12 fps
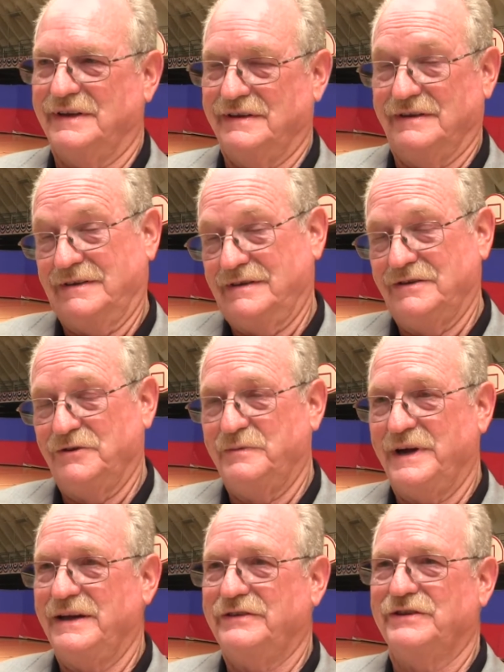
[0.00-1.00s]
A clear
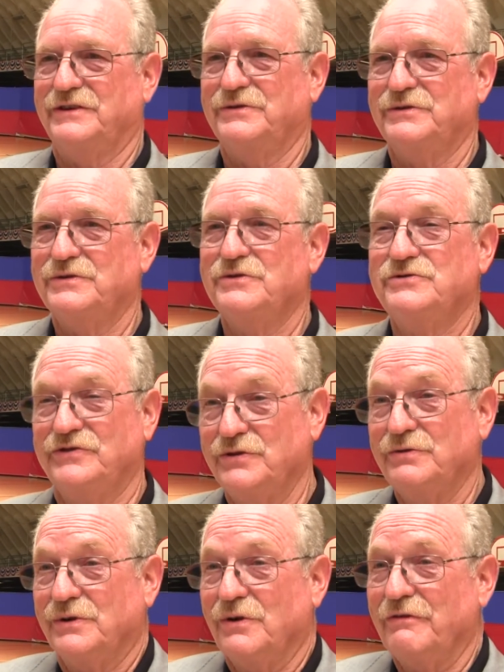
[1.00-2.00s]
path to do it